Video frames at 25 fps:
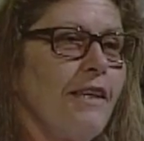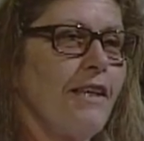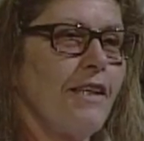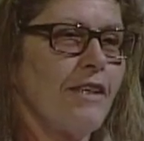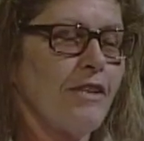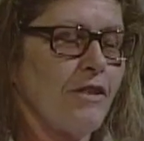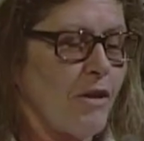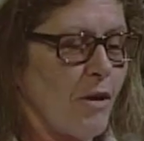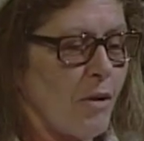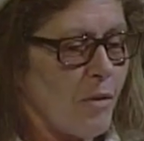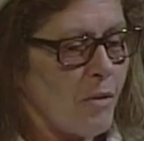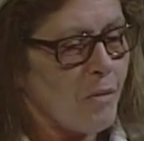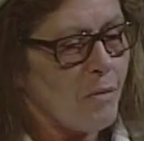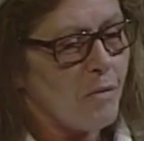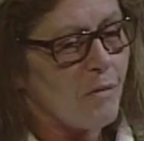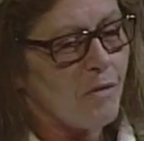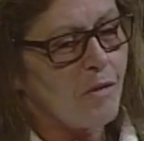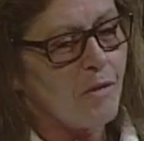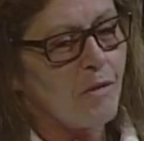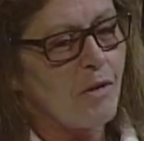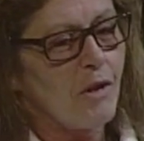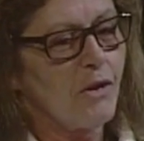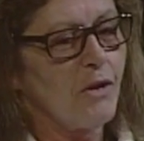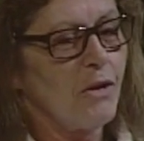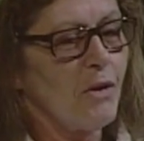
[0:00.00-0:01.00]
So
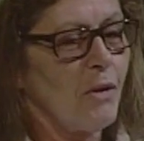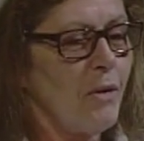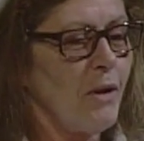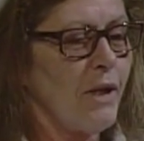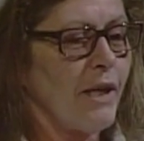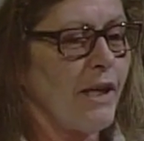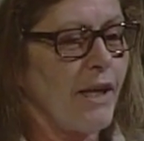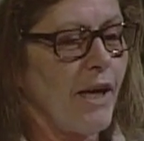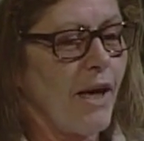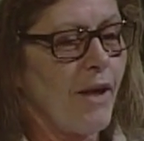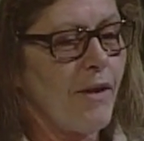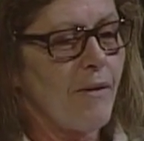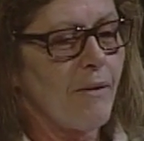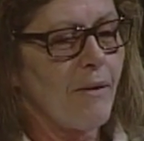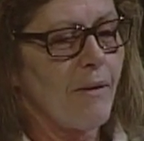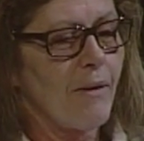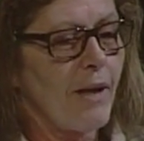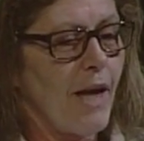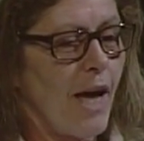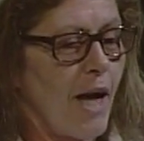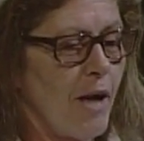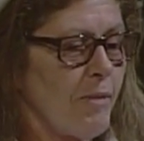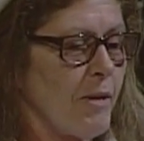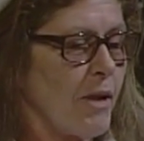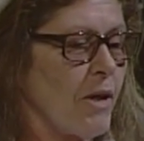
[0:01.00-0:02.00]
the two together
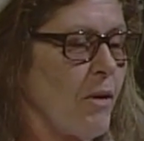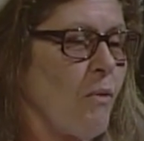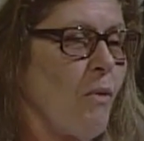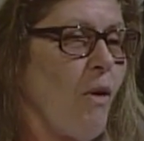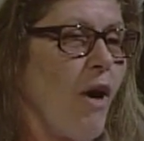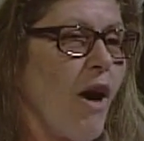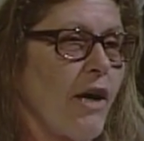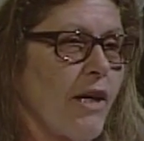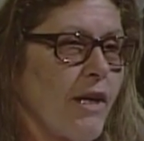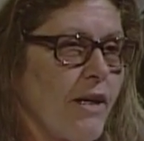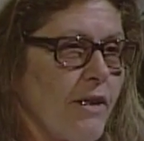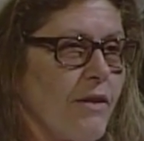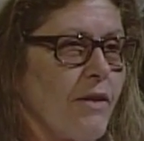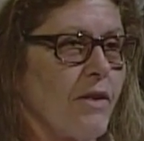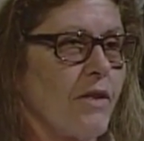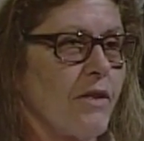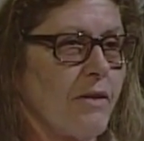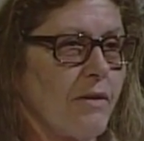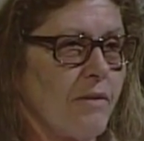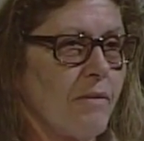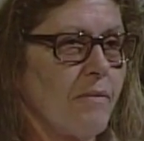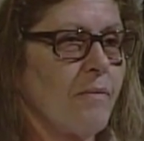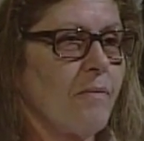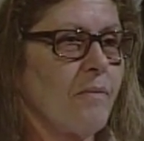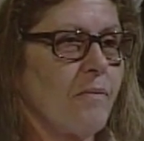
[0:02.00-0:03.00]
allow me to walk in
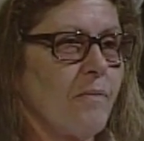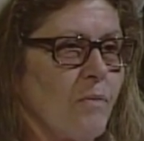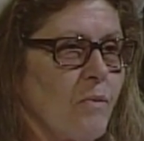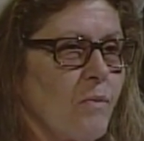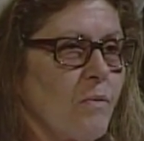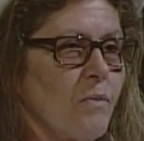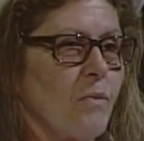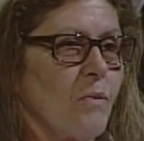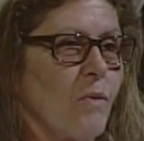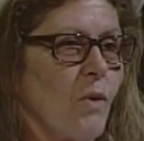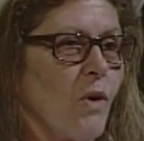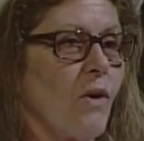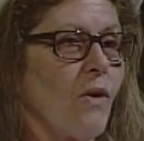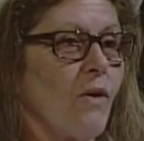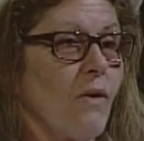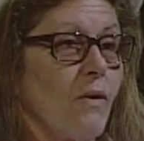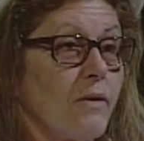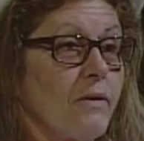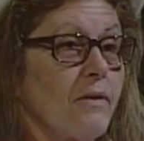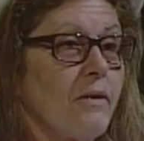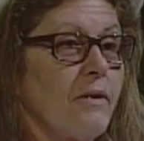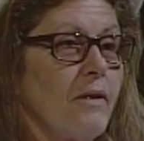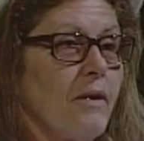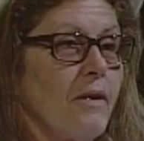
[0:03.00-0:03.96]
this world,